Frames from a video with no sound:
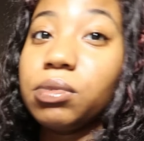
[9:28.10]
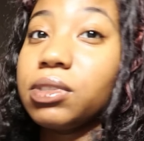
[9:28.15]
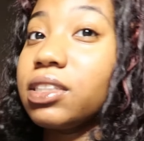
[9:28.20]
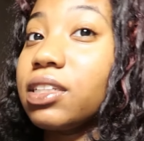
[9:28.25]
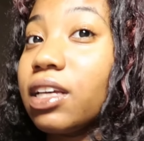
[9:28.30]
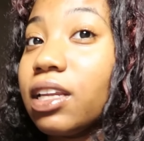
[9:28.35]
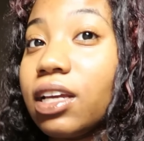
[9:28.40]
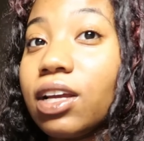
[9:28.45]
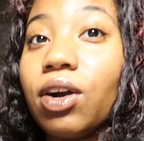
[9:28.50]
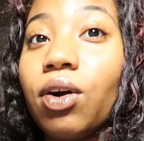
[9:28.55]
was
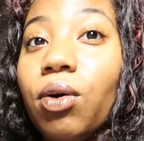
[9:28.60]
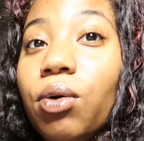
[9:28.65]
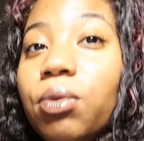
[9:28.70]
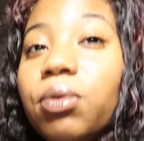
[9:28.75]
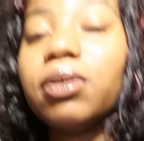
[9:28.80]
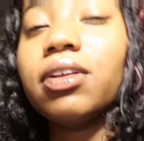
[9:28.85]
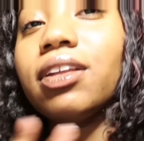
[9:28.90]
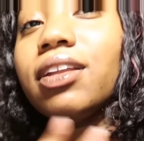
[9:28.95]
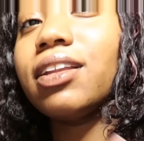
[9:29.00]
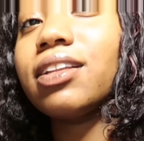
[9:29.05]
getting
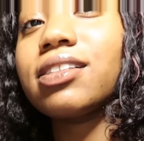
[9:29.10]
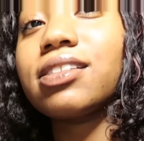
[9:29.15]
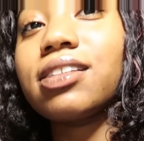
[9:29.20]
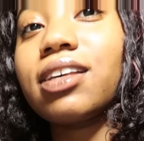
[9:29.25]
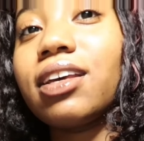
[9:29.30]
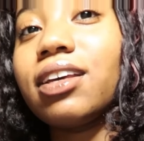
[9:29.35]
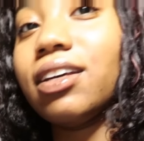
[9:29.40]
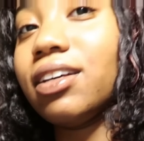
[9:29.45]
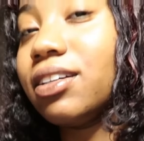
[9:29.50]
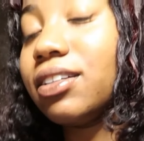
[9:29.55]
cold and it's
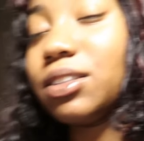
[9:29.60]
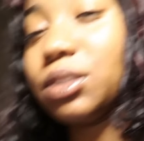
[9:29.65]
like